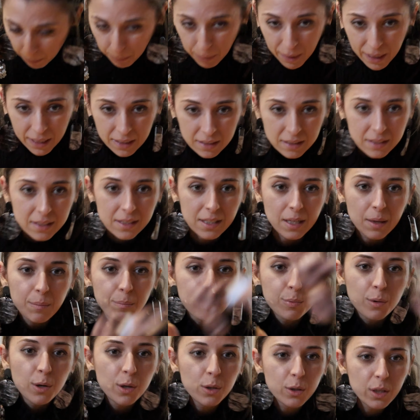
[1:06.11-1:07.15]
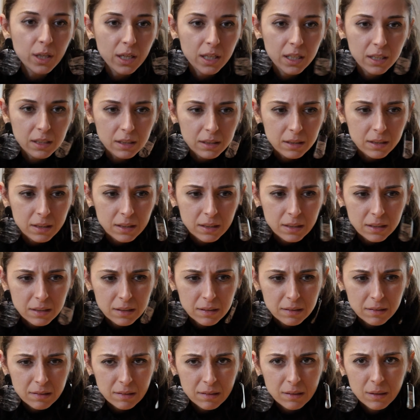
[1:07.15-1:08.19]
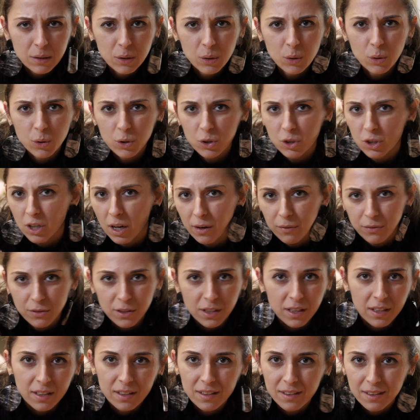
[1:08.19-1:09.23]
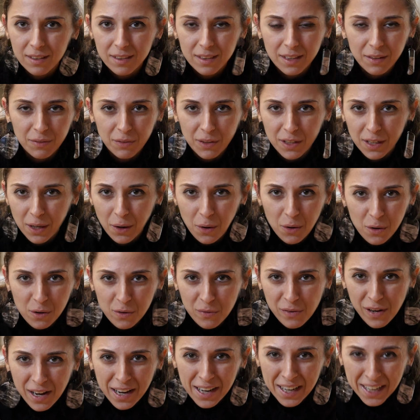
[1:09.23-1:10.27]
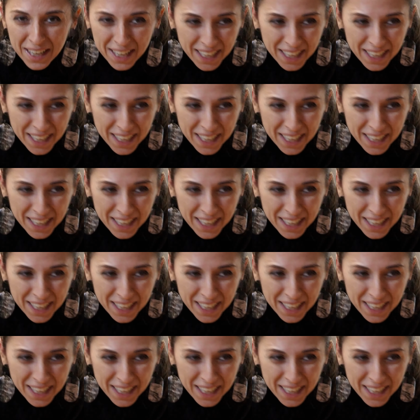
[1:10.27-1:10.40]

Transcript: bits that are broken or shoved at the videographer.